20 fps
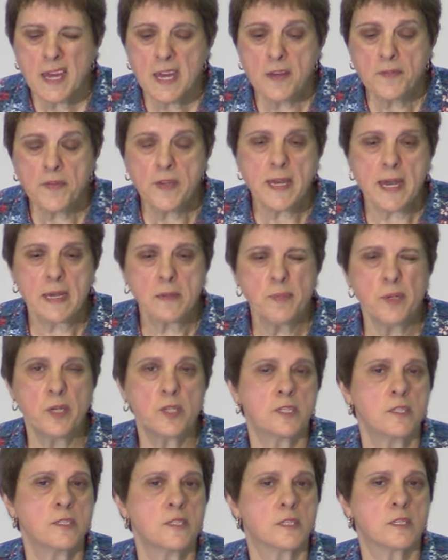If a young
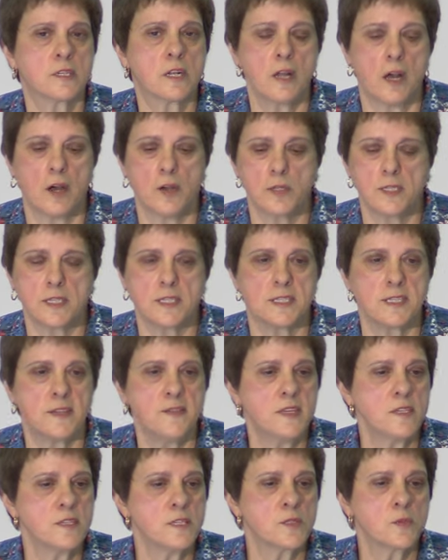person discloses,
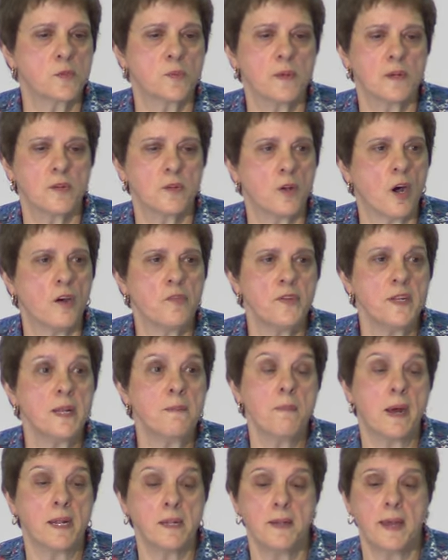and this is often a
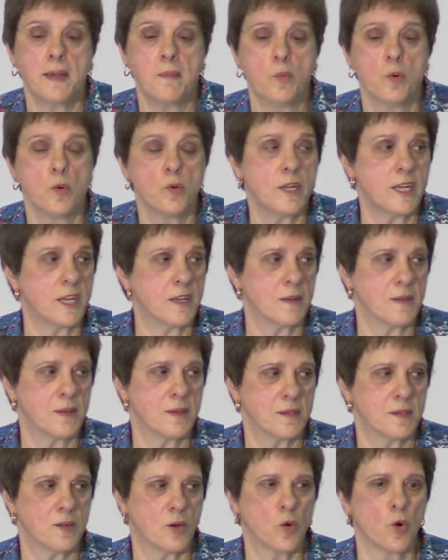Monday morning